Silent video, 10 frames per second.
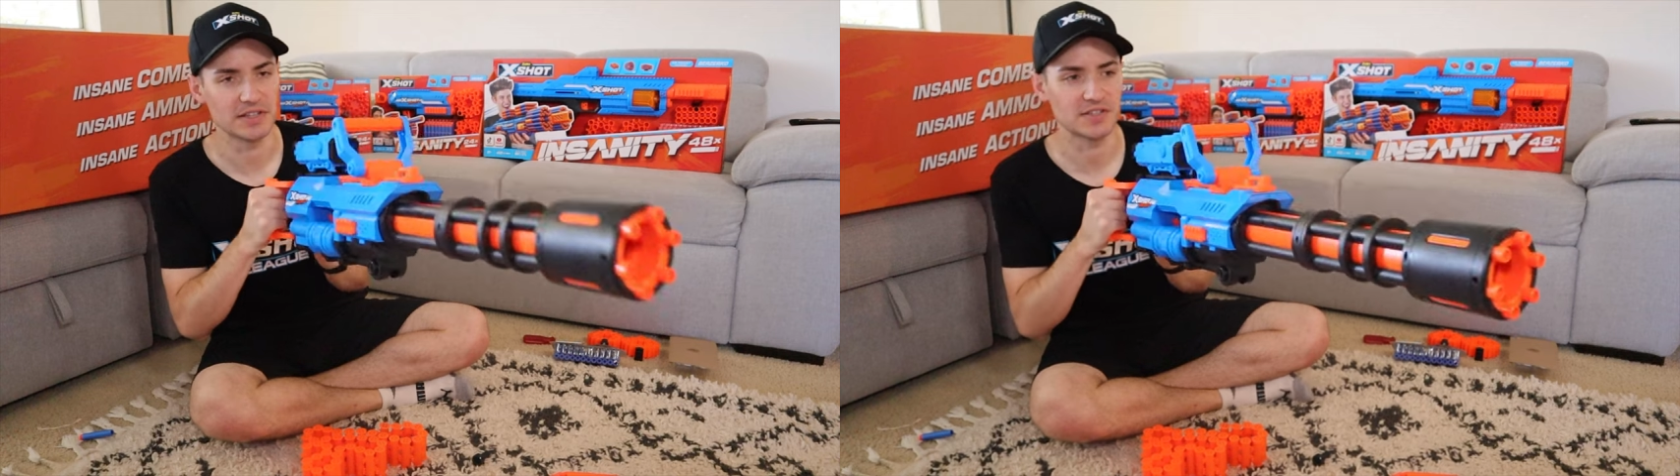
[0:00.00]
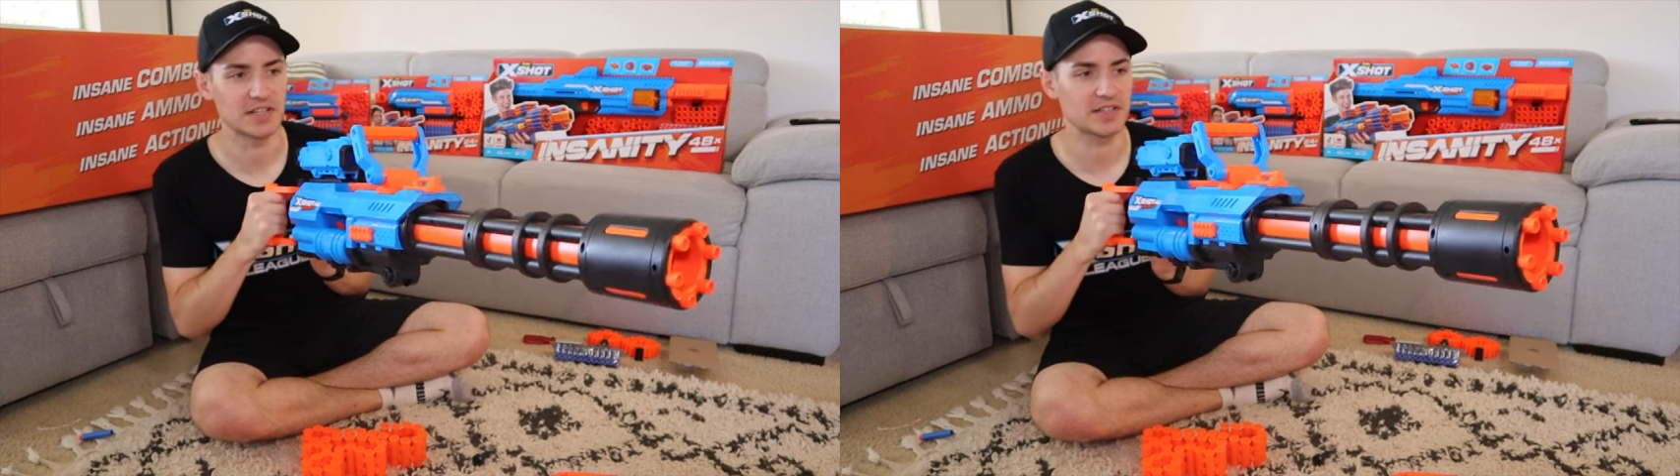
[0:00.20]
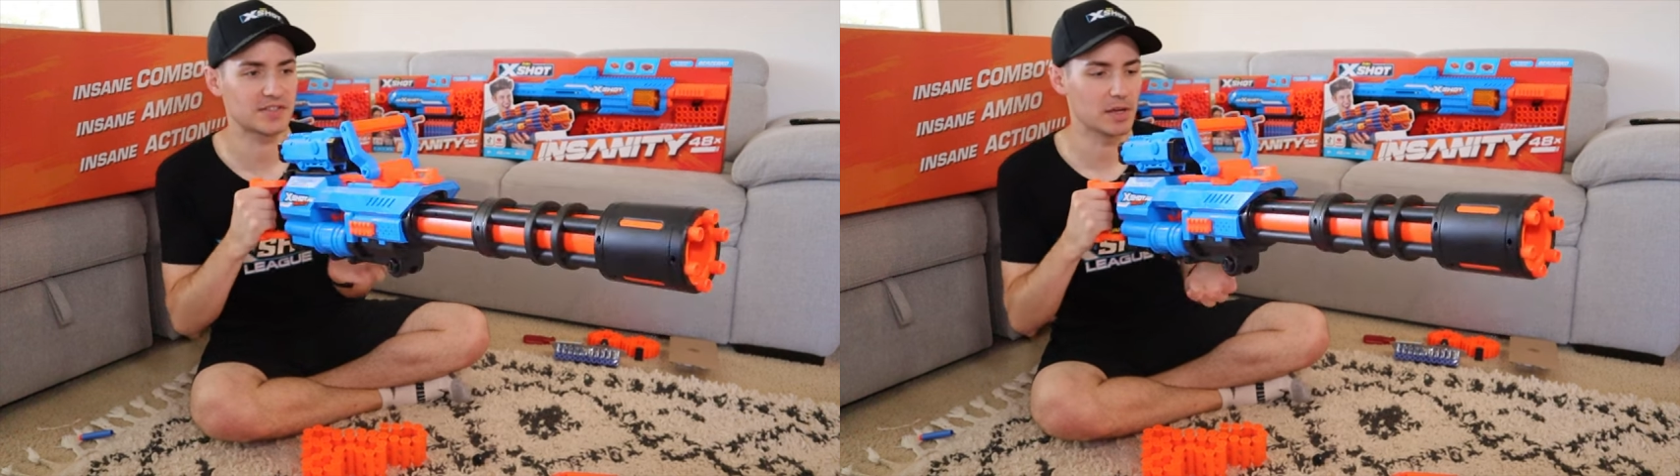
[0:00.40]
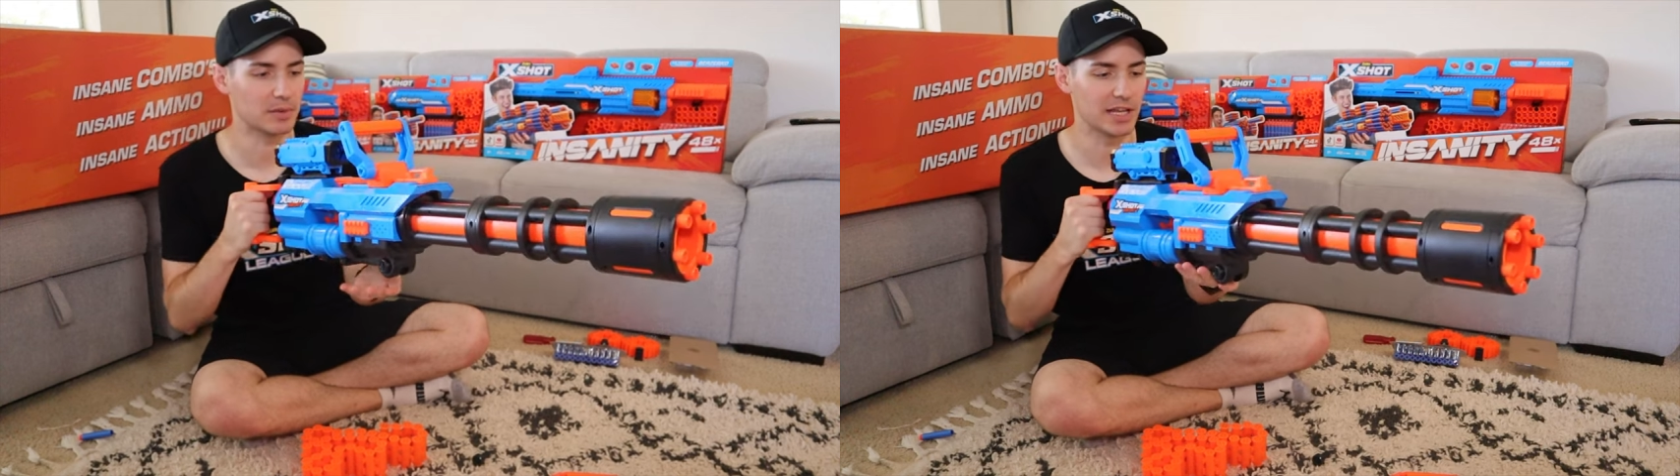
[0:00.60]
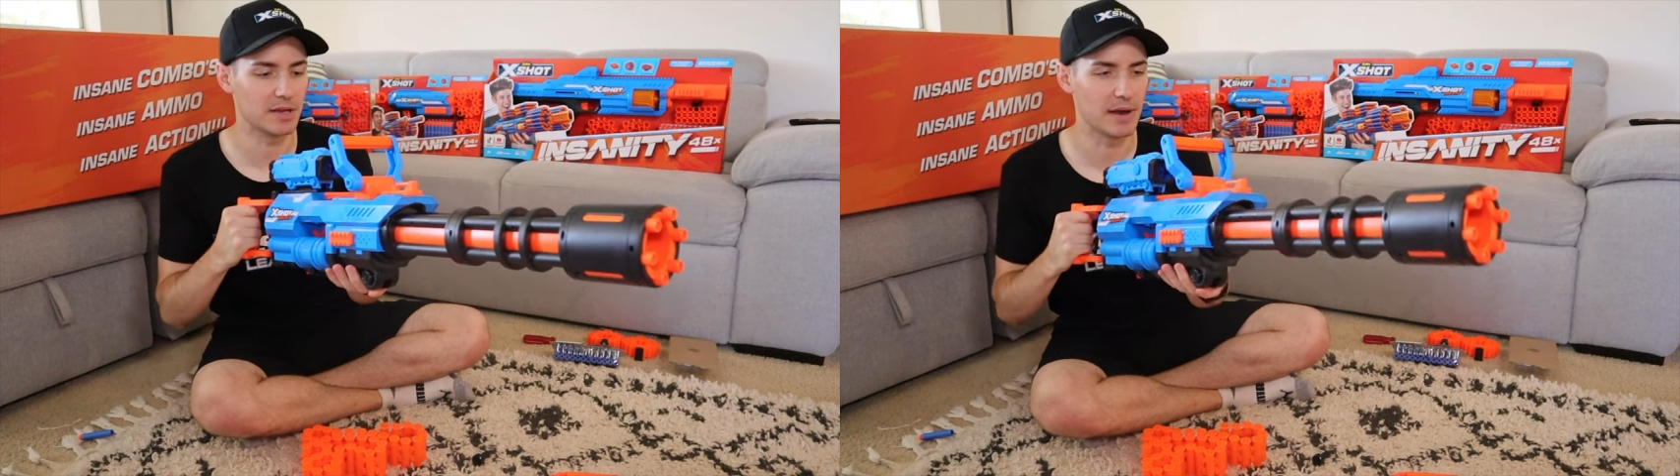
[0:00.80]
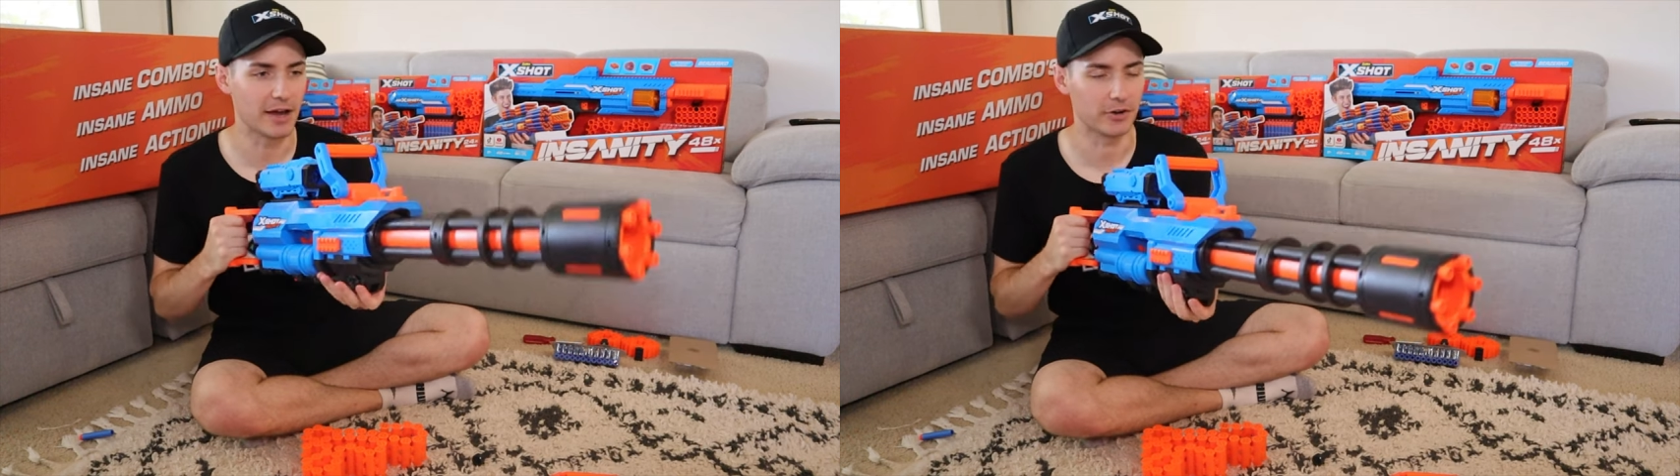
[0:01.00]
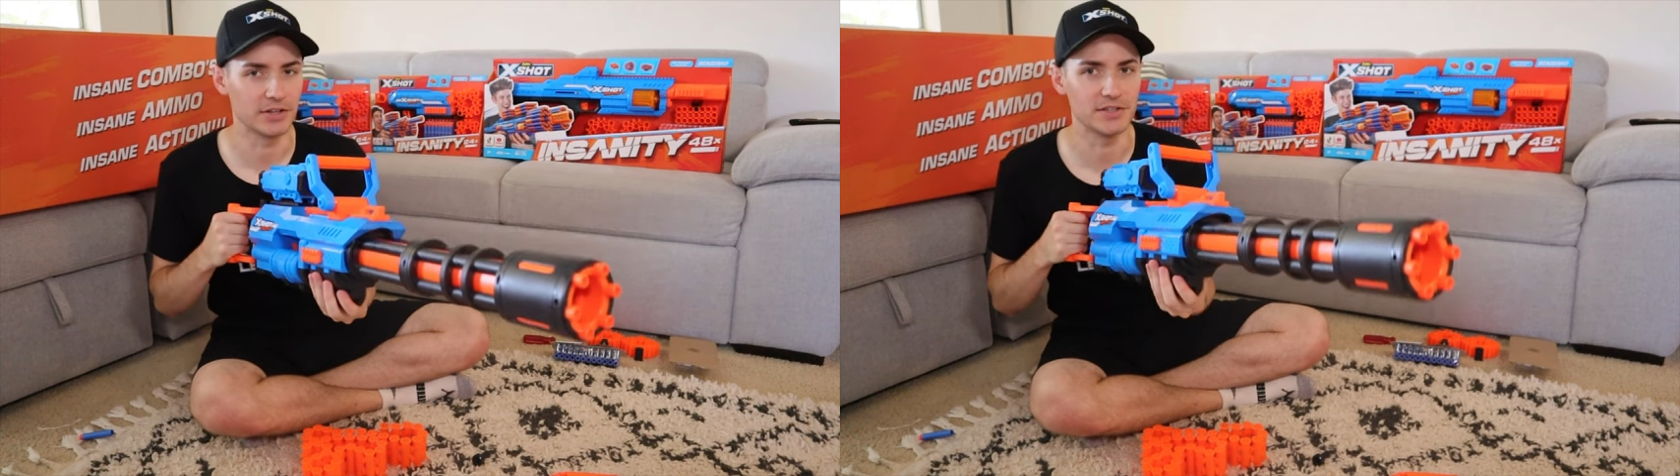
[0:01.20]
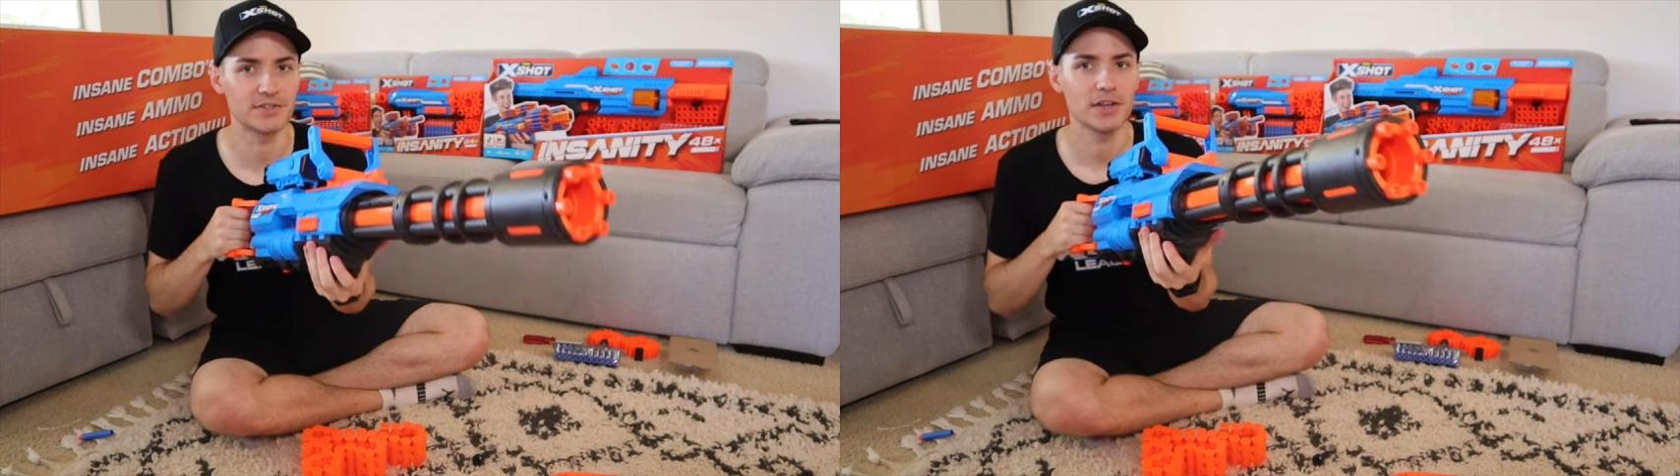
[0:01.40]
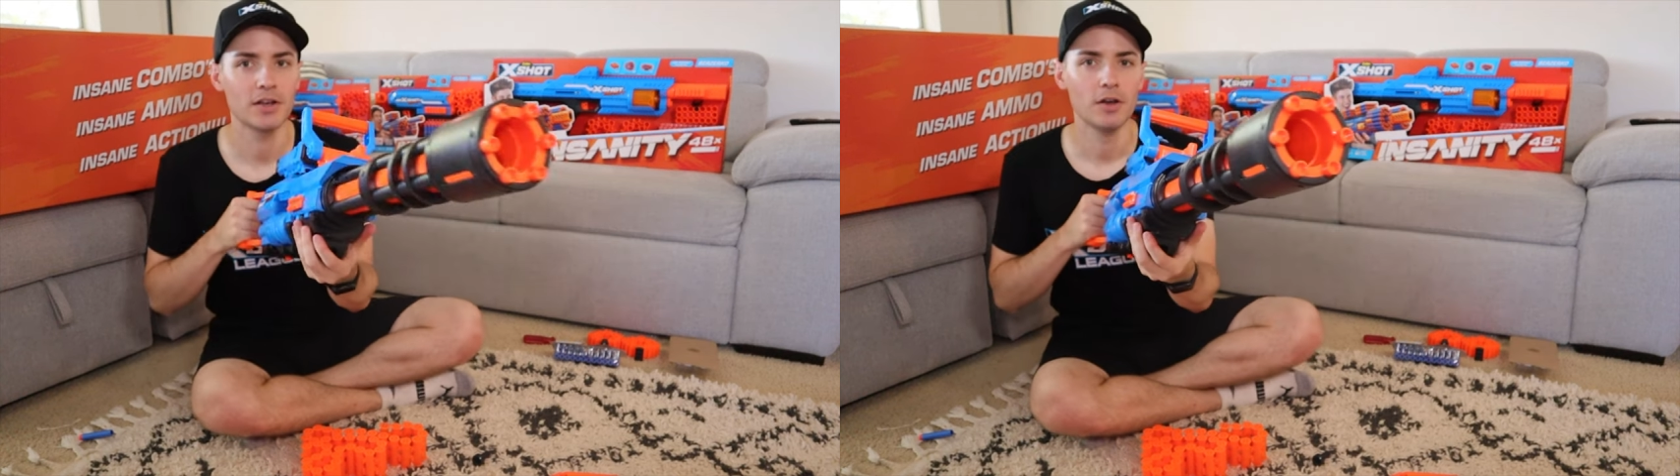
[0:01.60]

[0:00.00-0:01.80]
six AA batteries.